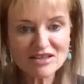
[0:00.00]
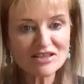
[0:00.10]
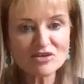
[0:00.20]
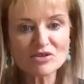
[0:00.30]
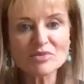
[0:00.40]

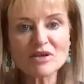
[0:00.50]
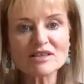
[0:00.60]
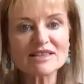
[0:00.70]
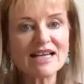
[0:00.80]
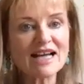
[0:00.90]
your
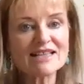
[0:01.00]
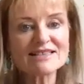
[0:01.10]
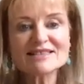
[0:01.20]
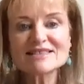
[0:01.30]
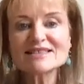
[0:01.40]

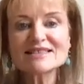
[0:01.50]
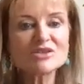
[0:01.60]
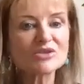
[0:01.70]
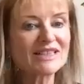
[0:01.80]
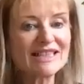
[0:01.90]
podcasts,
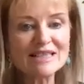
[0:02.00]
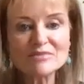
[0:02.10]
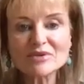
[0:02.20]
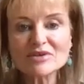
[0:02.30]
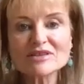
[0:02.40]
your
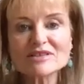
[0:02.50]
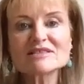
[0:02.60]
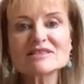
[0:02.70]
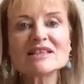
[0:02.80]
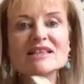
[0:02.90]

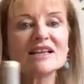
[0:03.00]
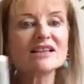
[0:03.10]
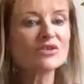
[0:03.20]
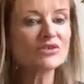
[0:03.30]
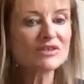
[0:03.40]
ebooks,
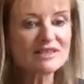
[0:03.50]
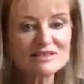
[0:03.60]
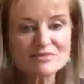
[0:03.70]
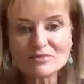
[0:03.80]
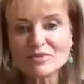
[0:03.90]

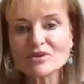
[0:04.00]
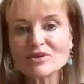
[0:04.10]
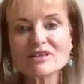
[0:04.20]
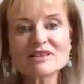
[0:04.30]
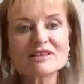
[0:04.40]
Alora's
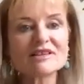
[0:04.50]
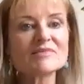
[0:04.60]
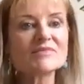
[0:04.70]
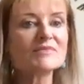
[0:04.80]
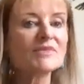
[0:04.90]
book,
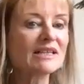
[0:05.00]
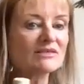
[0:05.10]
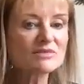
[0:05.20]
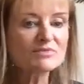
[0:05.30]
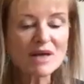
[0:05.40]

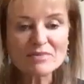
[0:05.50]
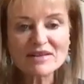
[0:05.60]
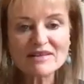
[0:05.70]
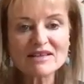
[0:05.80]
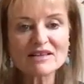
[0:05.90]
Michael's
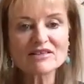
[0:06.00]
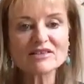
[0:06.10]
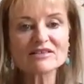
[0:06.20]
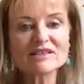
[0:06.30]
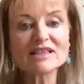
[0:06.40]
Puppet
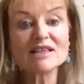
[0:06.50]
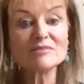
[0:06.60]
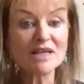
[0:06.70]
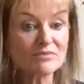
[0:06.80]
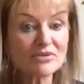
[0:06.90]
Theater, and
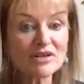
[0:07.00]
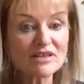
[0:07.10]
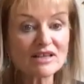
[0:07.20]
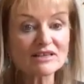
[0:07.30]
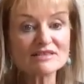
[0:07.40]
my
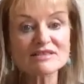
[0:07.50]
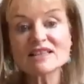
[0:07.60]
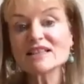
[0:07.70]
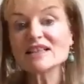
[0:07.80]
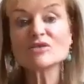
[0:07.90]
product,
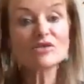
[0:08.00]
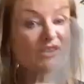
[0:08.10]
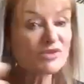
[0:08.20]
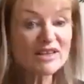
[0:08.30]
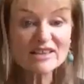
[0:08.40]
and all
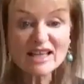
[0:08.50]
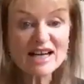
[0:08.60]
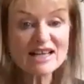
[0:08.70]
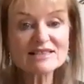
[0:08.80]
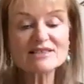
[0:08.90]
you other
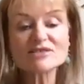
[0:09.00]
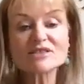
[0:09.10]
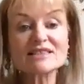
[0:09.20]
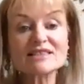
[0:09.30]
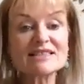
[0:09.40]
guys who are
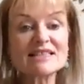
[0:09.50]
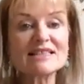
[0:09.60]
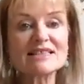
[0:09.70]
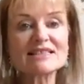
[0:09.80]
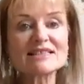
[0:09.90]
going to see
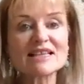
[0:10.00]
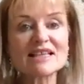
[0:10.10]
this,